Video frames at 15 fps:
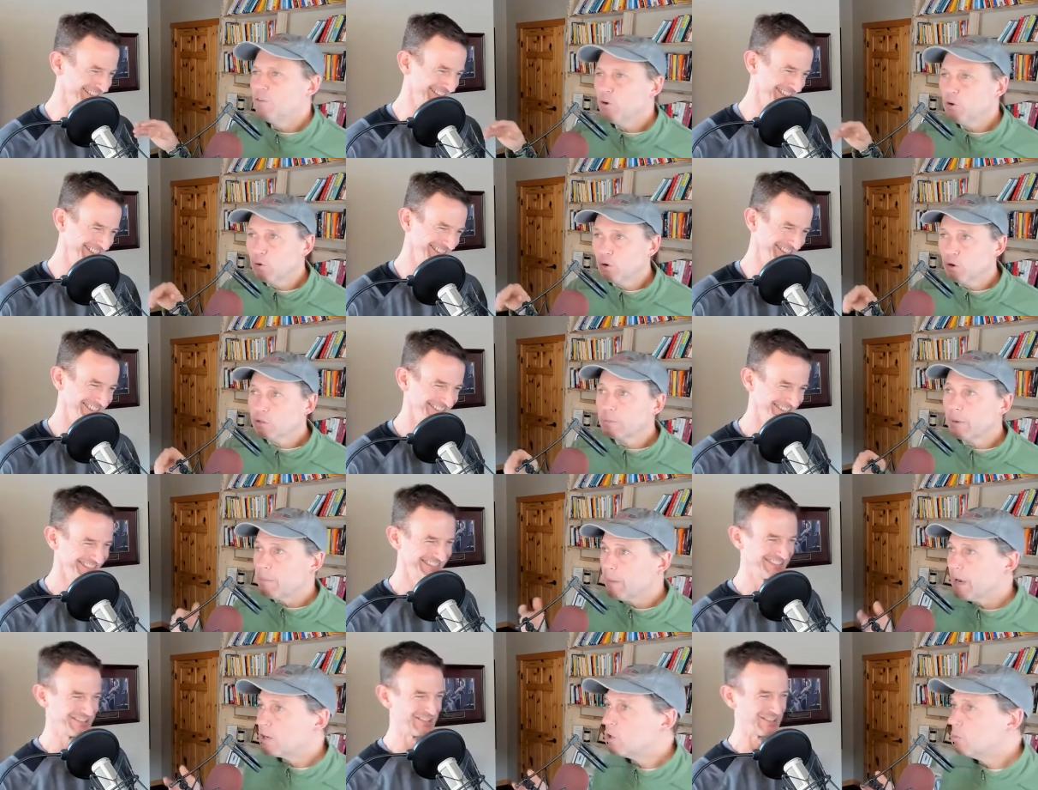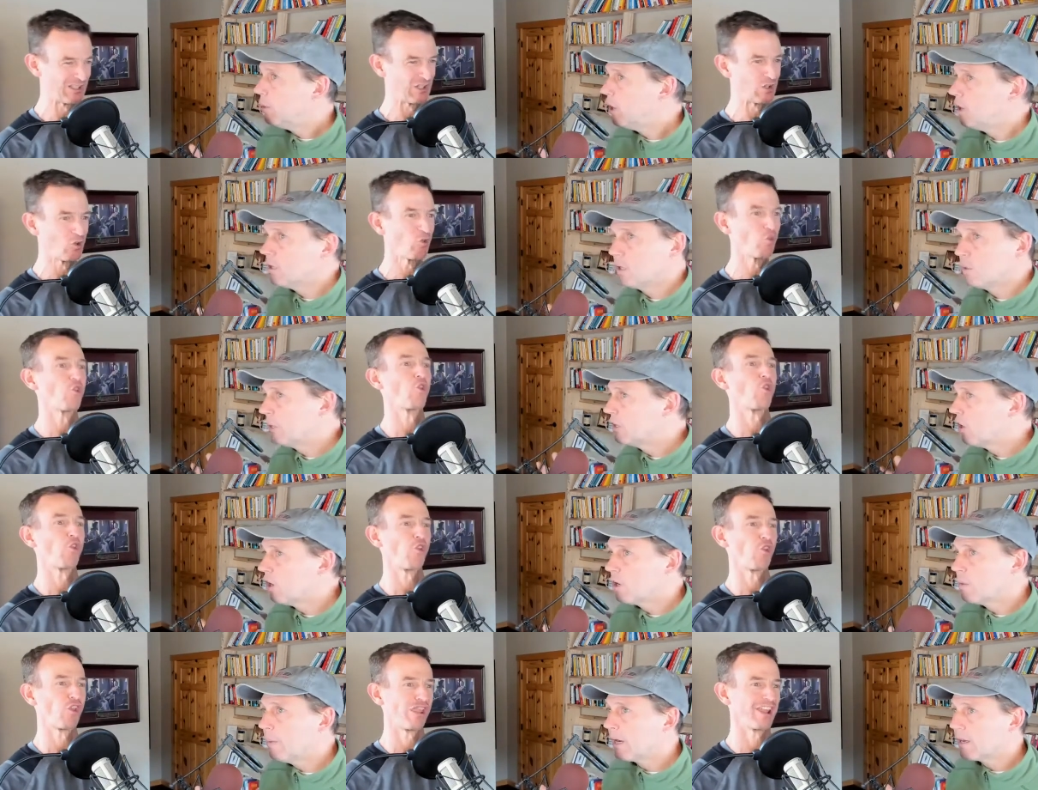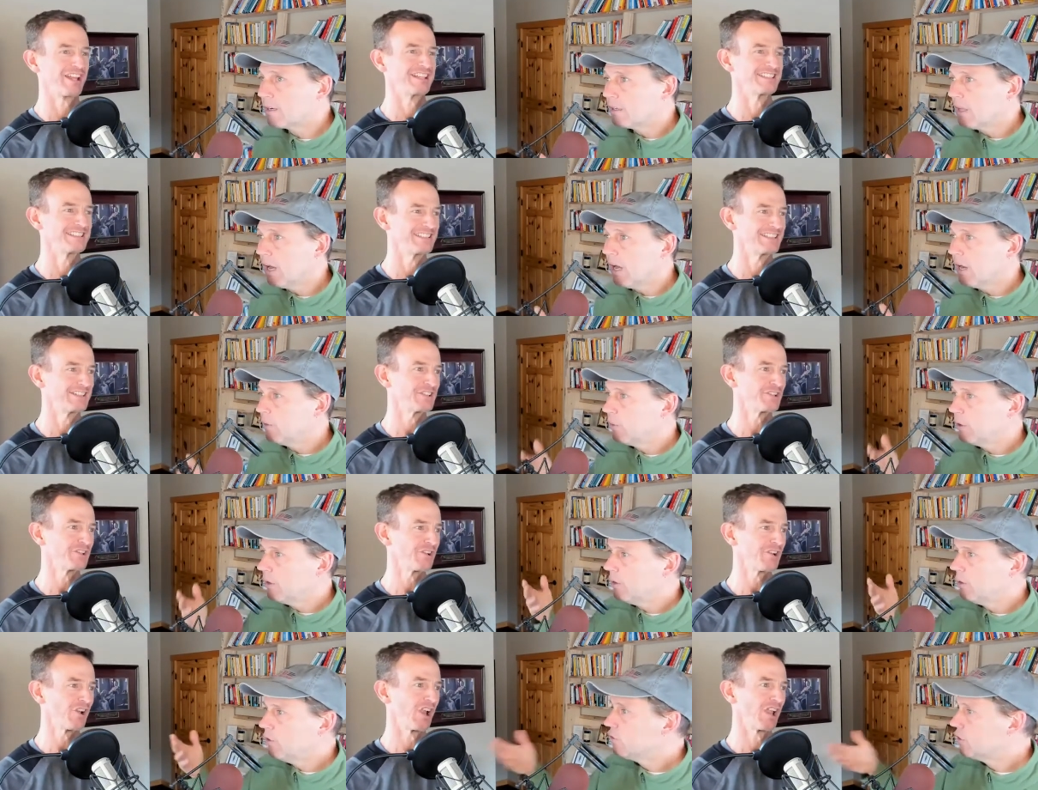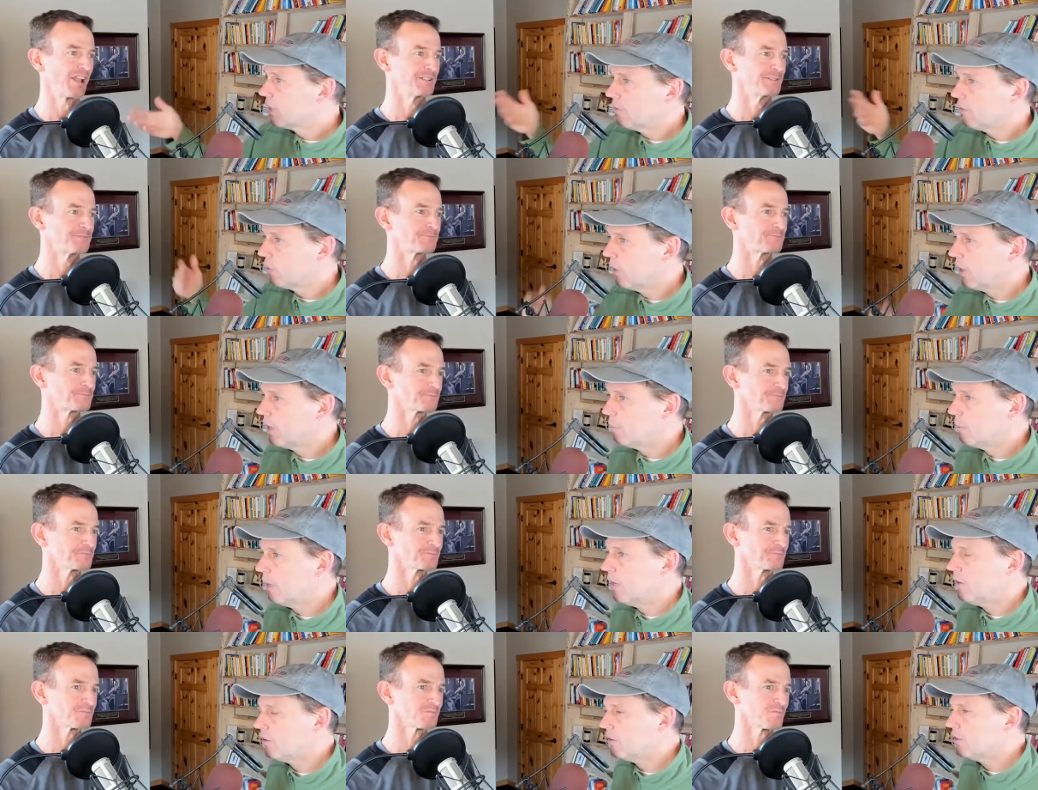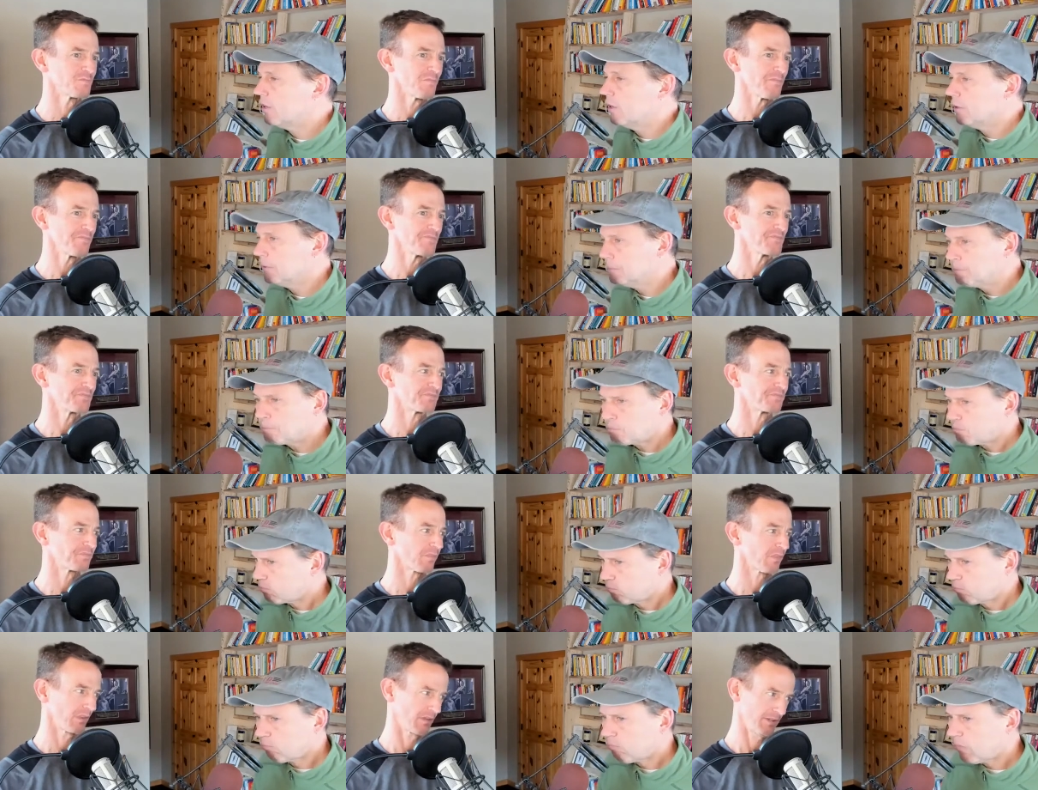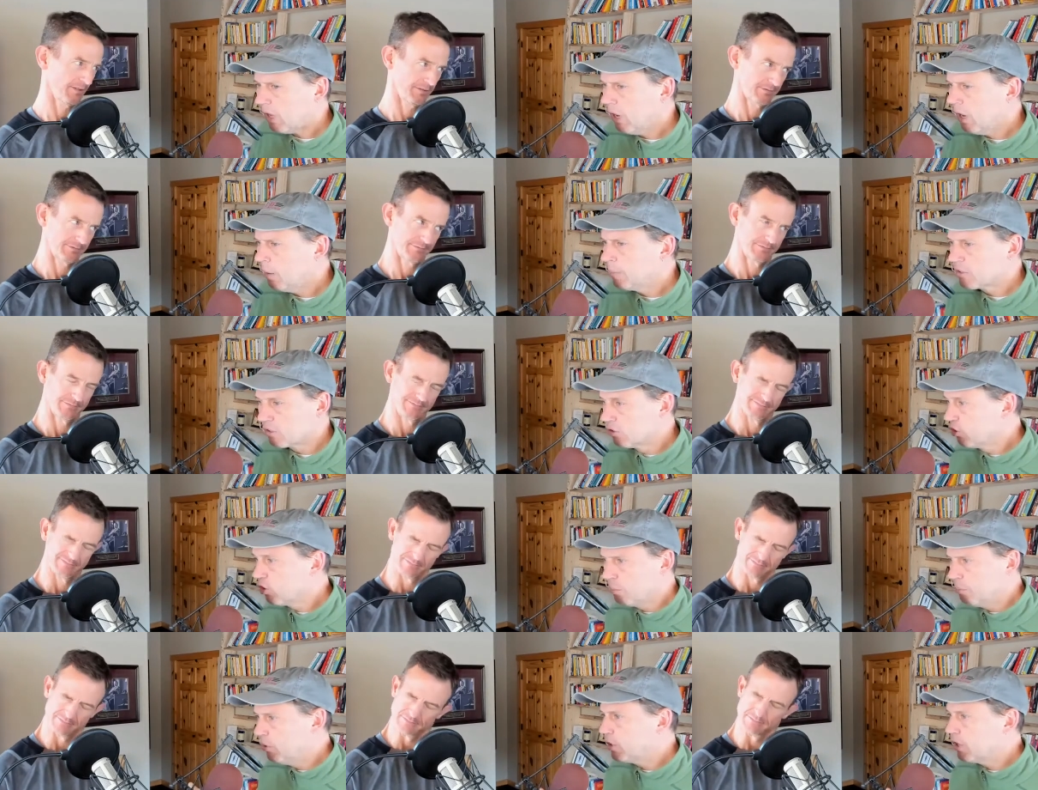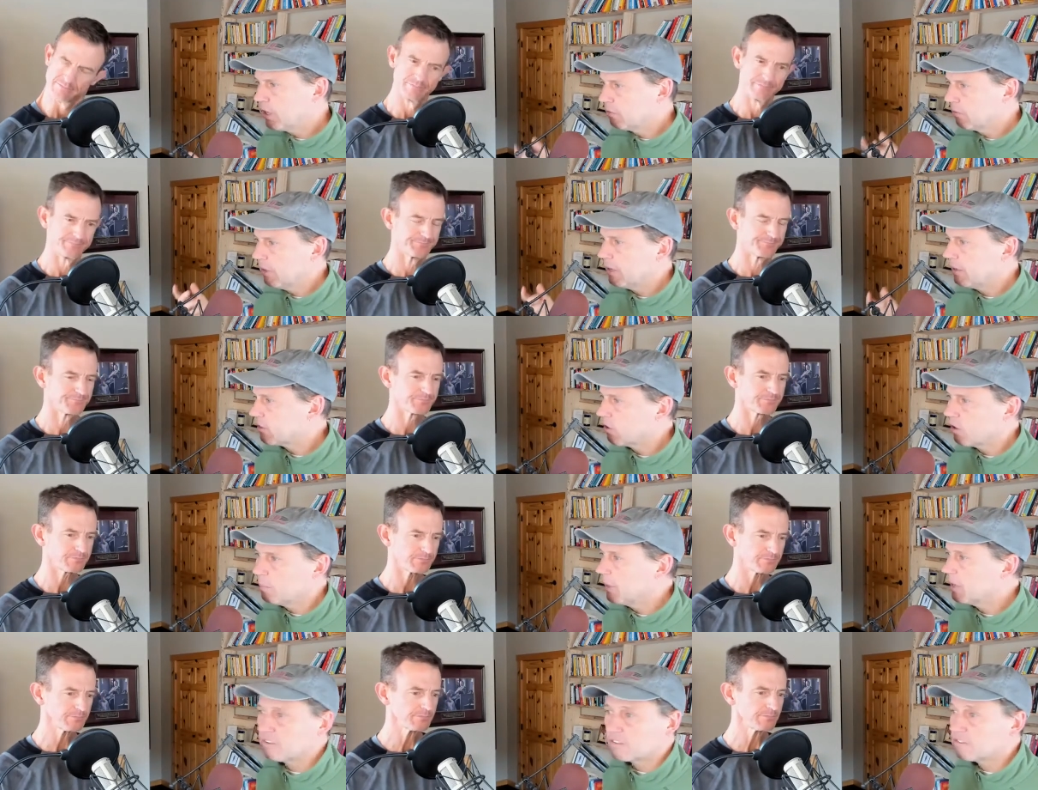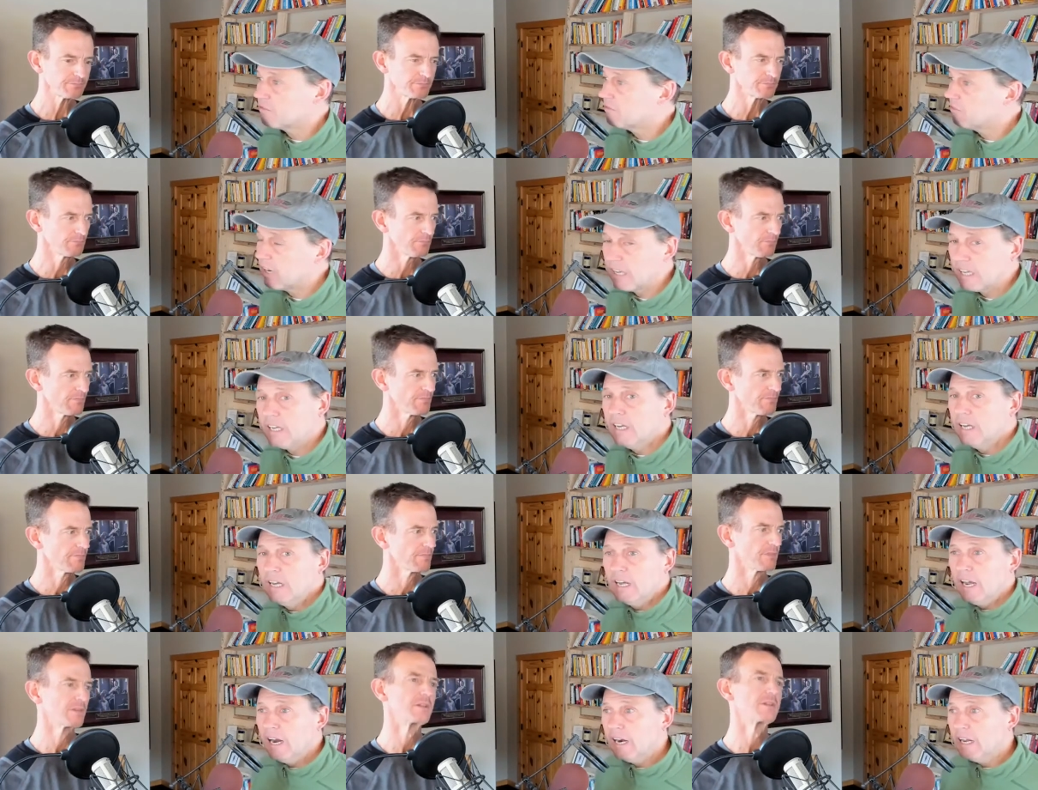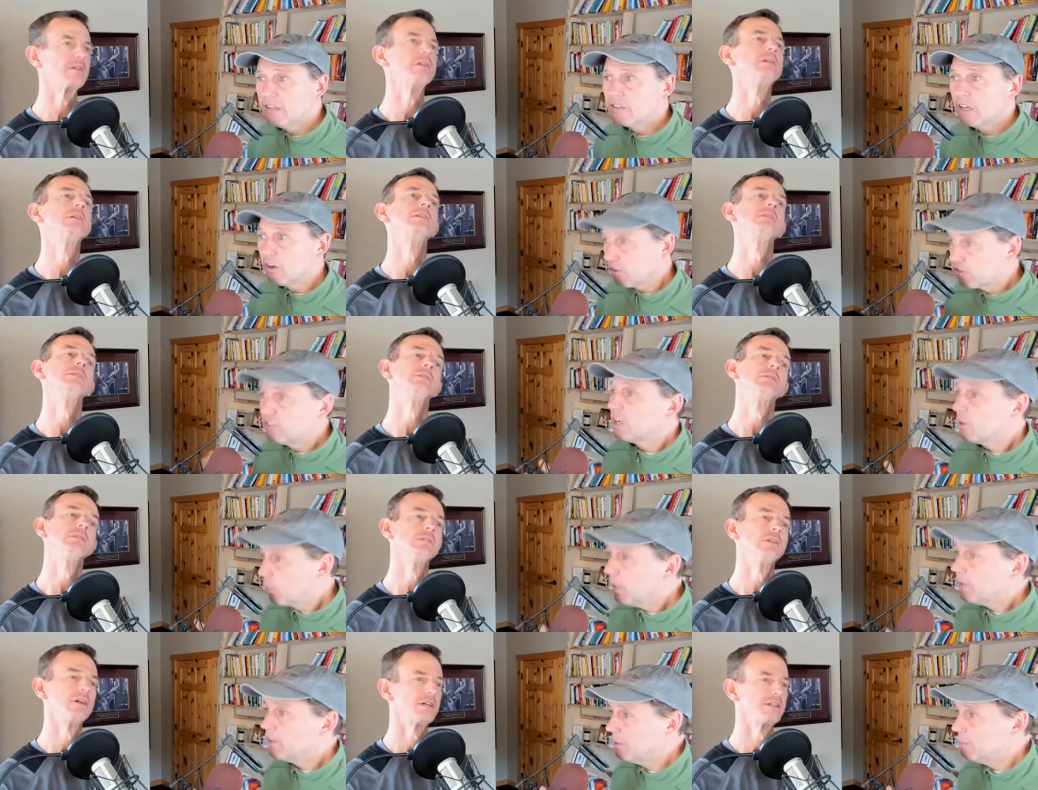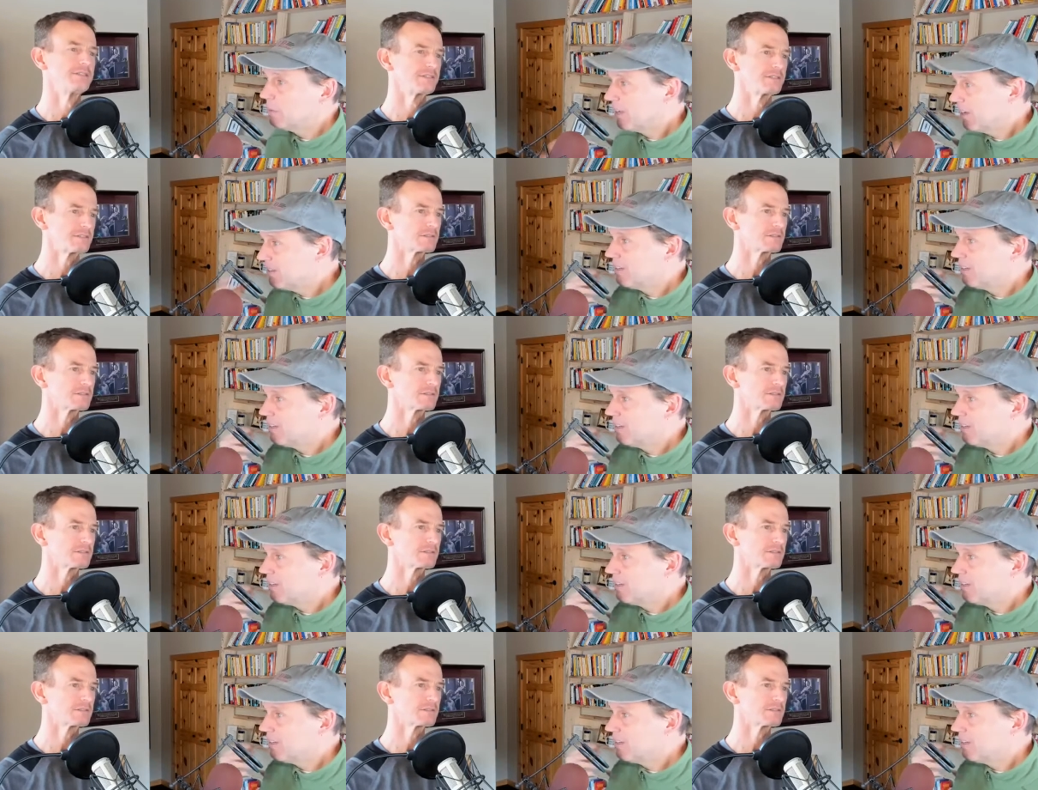Speaker 1: food rules by Michael Pollan. We talk about it a lot. We used to give it away to patients here, and um, it's a little book you can read it in 30 minutes. It's funny and it's it'll stick with you because